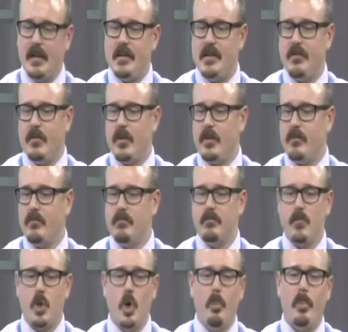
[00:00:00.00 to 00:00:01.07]
different
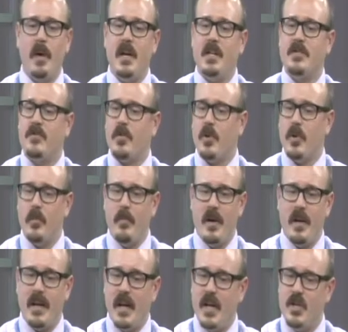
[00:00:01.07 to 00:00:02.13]
copays for
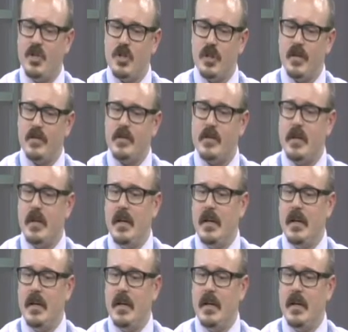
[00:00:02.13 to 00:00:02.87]
medications.